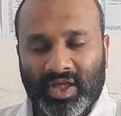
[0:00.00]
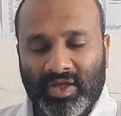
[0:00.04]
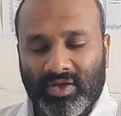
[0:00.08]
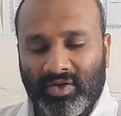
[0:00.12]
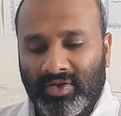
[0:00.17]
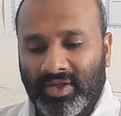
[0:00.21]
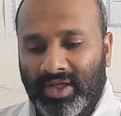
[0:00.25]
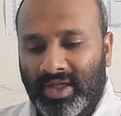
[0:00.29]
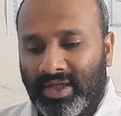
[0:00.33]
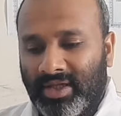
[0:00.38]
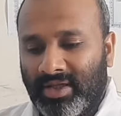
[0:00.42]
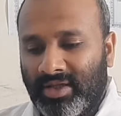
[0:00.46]

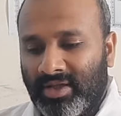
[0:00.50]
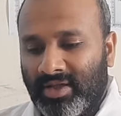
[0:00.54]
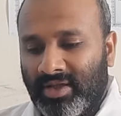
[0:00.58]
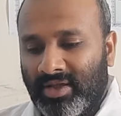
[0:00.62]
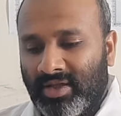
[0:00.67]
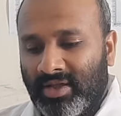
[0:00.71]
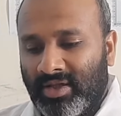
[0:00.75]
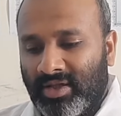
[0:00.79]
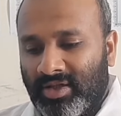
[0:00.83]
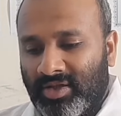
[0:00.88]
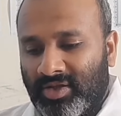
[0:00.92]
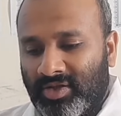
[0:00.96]
Okay,
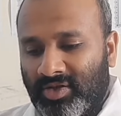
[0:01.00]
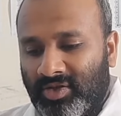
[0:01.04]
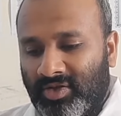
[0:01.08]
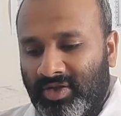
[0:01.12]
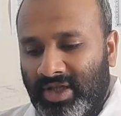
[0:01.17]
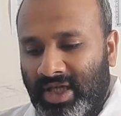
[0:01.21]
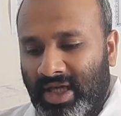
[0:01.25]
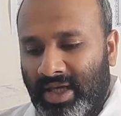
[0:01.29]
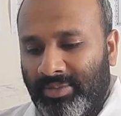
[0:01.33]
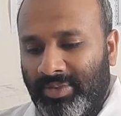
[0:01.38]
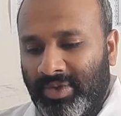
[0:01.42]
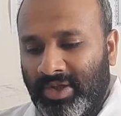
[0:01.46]
so
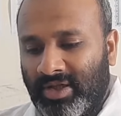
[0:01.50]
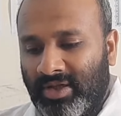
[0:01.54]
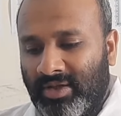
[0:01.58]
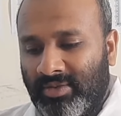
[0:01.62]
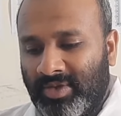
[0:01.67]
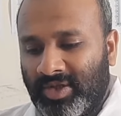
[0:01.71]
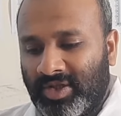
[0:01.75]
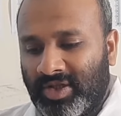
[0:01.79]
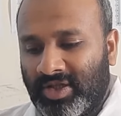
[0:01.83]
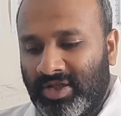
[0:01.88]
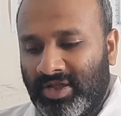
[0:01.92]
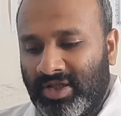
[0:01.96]
the
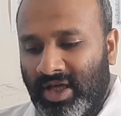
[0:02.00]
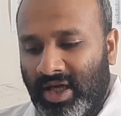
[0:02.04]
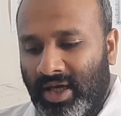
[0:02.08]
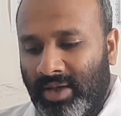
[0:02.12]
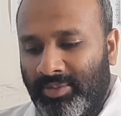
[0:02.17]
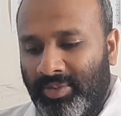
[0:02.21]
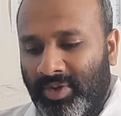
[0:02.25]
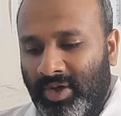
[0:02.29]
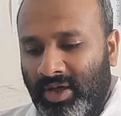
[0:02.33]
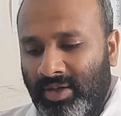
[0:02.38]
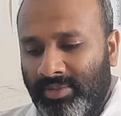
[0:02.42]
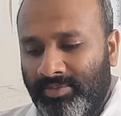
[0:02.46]
epidermis is the
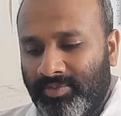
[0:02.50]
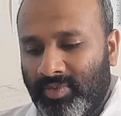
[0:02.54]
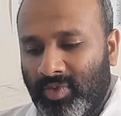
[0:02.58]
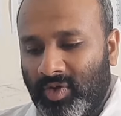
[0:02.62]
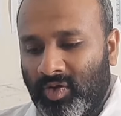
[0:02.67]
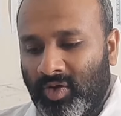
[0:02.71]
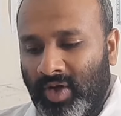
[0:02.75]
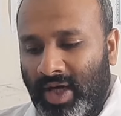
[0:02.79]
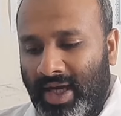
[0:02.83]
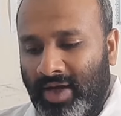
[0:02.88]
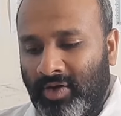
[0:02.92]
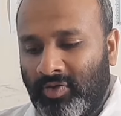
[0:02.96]
upper
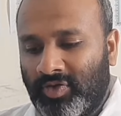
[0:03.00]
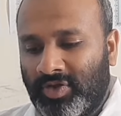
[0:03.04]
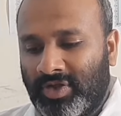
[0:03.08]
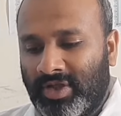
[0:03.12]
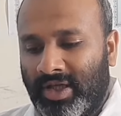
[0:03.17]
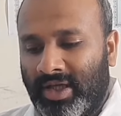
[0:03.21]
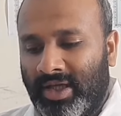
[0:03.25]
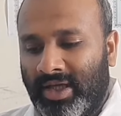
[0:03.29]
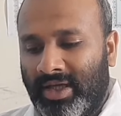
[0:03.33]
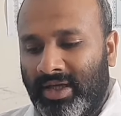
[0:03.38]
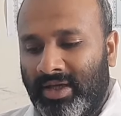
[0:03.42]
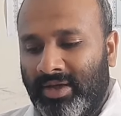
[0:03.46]
or outer
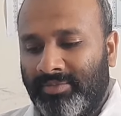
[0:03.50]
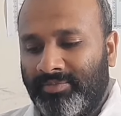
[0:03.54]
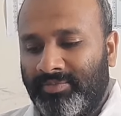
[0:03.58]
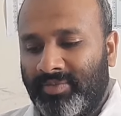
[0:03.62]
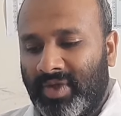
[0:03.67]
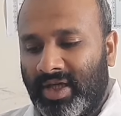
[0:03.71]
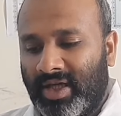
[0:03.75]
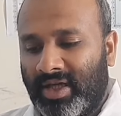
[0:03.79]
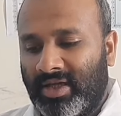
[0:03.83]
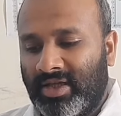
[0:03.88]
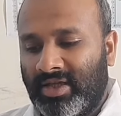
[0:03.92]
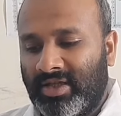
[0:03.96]
layer
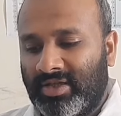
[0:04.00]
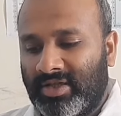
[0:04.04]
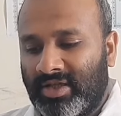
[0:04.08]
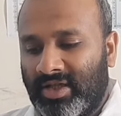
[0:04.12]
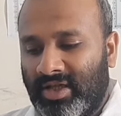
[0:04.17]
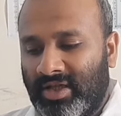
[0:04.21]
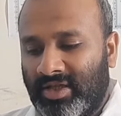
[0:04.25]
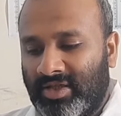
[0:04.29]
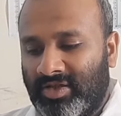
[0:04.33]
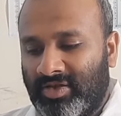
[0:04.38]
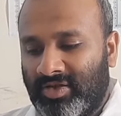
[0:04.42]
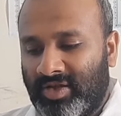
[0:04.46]
and is
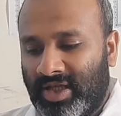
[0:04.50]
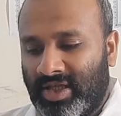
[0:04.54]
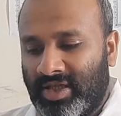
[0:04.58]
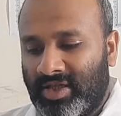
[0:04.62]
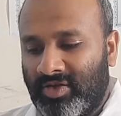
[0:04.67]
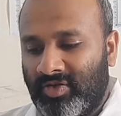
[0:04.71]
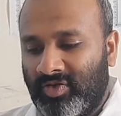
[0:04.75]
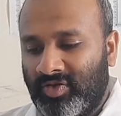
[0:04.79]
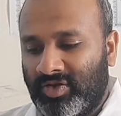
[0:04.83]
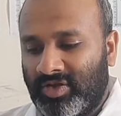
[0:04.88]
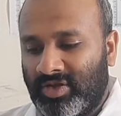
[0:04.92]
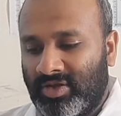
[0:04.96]
a
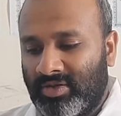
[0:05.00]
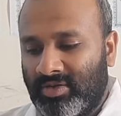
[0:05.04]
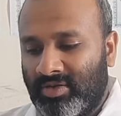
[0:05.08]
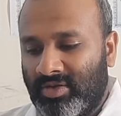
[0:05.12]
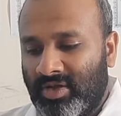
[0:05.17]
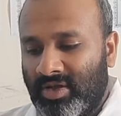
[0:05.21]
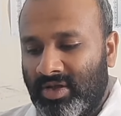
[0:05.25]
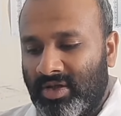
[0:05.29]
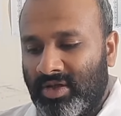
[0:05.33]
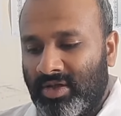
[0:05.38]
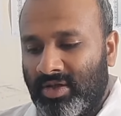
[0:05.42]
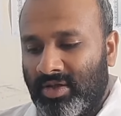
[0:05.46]
translucent,
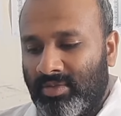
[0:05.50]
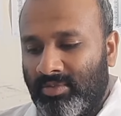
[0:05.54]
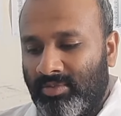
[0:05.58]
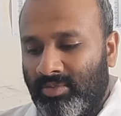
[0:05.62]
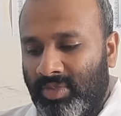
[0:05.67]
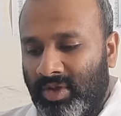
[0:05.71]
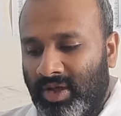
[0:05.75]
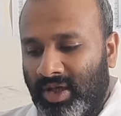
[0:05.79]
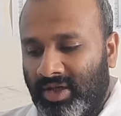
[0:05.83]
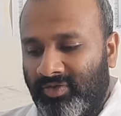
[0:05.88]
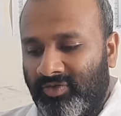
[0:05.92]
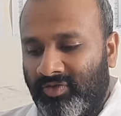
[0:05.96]

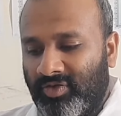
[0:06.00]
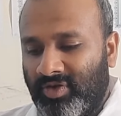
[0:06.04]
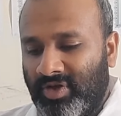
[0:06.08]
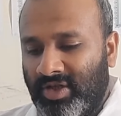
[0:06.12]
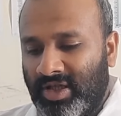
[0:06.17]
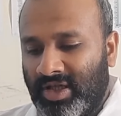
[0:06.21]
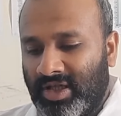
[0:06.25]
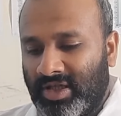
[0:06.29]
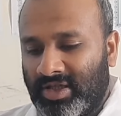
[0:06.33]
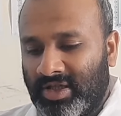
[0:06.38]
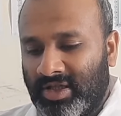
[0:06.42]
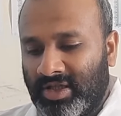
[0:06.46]

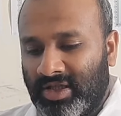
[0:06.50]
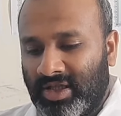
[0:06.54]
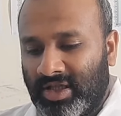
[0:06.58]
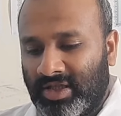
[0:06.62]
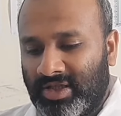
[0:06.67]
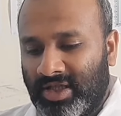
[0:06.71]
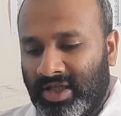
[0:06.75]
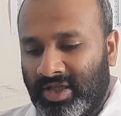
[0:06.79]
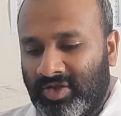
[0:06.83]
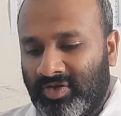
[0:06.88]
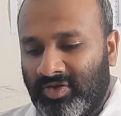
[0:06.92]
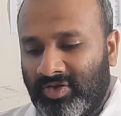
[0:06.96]
blood-free,
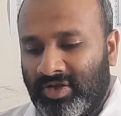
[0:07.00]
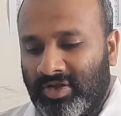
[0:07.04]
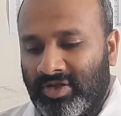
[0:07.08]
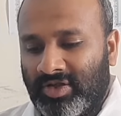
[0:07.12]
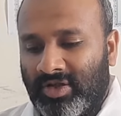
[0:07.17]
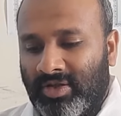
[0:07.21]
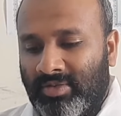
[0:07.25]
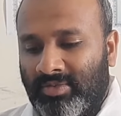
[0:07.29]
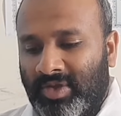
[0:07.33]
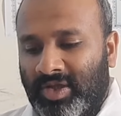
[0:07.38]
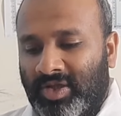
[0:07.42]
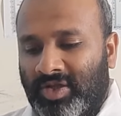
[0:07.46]
attached to the
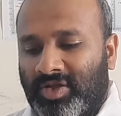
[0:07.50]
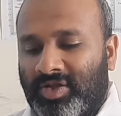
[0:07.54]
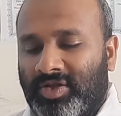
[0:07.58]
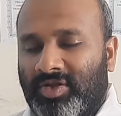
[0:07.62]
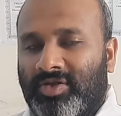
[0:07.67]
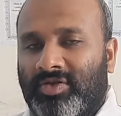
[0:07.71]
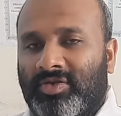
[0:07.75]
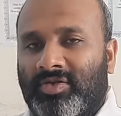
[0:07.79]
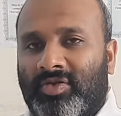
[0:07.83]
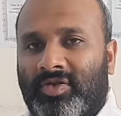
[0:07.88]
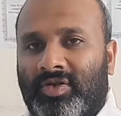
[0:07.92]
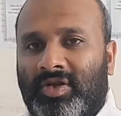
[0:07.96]

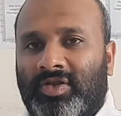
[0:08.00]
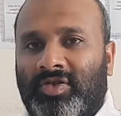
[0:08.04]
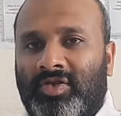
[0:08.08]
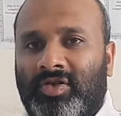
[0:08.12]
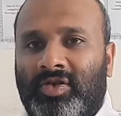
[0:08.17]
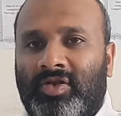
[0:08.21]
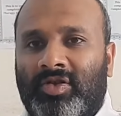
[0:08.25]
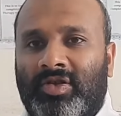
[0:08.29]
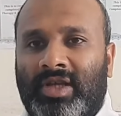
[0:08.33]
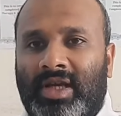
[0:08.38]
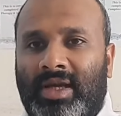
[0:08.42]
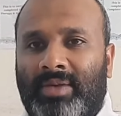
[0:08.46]
dermis. Okay, so
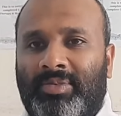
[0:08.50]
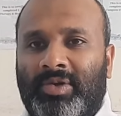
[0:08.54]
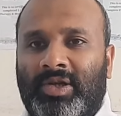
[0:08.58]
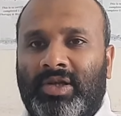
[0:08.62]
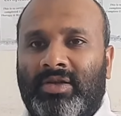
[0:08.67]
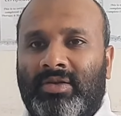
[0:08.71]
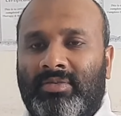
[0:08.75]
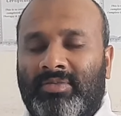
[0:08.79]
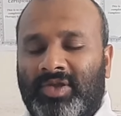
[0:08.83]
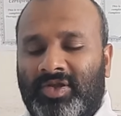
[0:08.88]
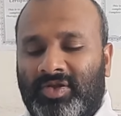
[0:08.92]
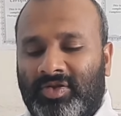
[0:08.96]
you got the
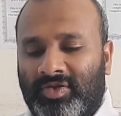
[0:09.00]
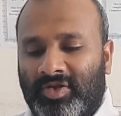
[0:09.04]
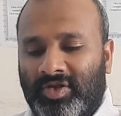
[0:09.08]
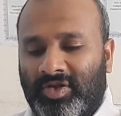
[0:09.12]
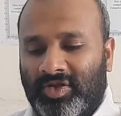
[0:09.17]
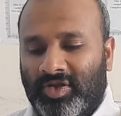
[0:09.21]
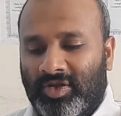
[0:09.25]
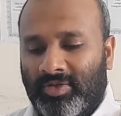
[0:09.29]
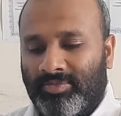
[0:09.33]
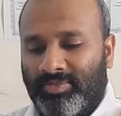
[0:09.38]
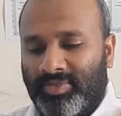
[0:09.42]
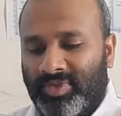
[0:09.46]
epidermis on the
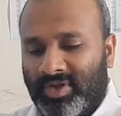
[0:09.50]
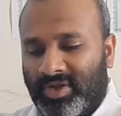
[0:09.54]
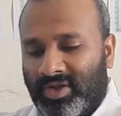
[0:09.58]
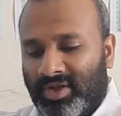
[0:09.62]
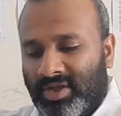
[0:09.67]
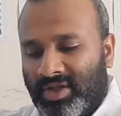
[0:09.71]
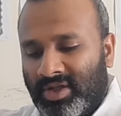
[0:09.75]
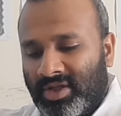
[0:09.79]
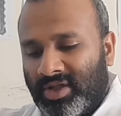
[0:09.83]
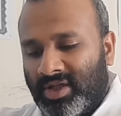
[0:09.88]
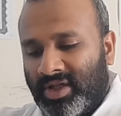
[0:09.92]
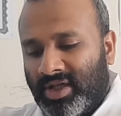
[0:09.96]
top,
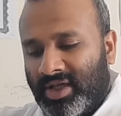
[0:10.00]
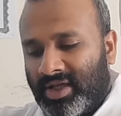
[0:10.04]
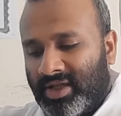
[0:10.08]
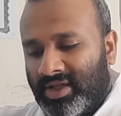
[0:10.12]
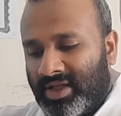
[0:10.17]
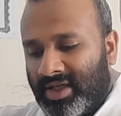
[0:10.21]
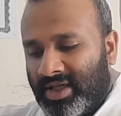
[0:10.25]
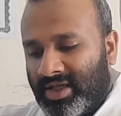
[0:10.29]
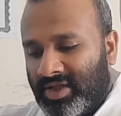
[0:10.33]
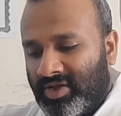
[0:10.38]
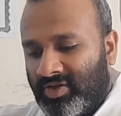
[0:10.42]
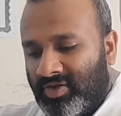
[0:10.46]
and
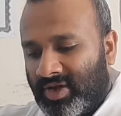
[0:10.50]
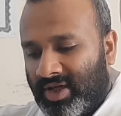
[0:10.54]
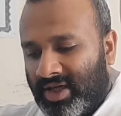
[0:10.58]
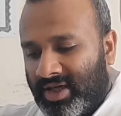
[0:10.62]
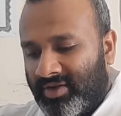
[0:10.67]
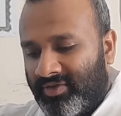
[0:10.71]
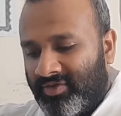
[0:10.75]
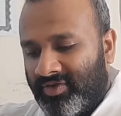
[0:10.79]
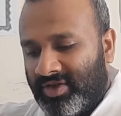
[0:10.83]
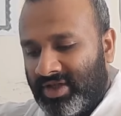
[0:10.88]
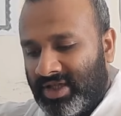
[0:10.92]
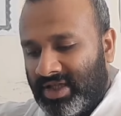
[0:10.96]
then you
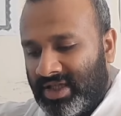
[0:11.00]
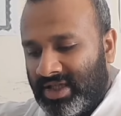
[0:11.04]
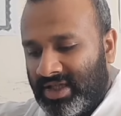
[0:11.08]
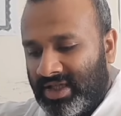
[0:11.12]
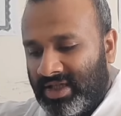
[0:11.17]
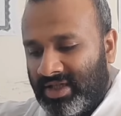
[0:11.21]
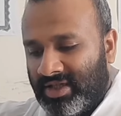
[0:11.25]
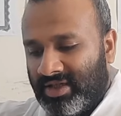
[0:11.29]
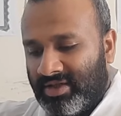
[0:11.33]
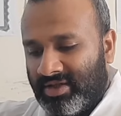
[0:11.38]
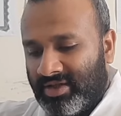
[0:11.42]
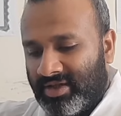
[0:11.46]
have
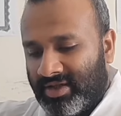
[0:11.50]
the